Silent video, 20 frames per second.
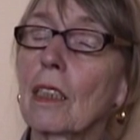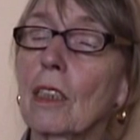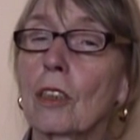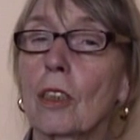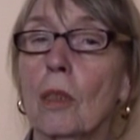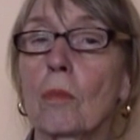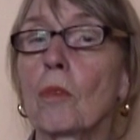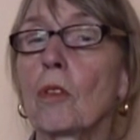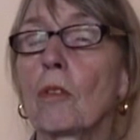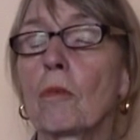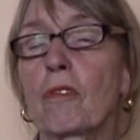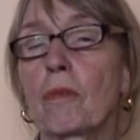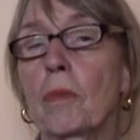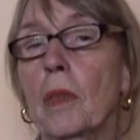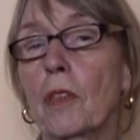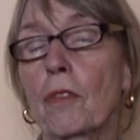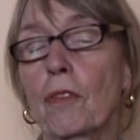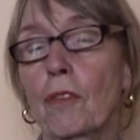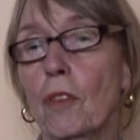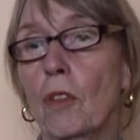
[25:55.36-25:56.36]
is a
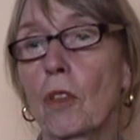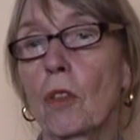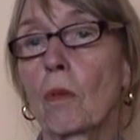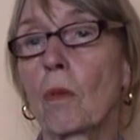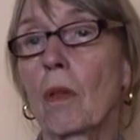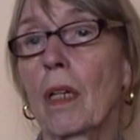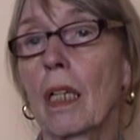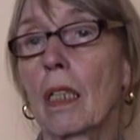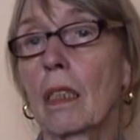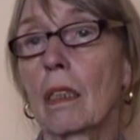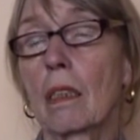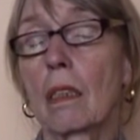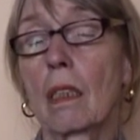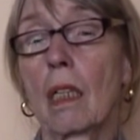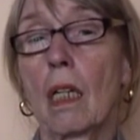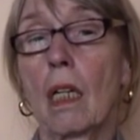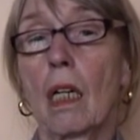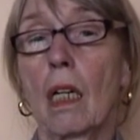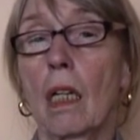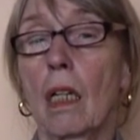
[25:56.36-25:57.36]
movement forward.
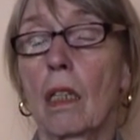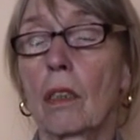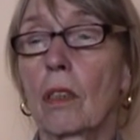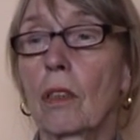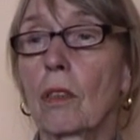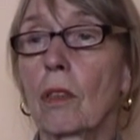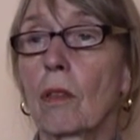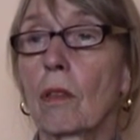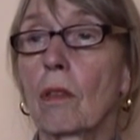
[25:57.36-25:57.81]
It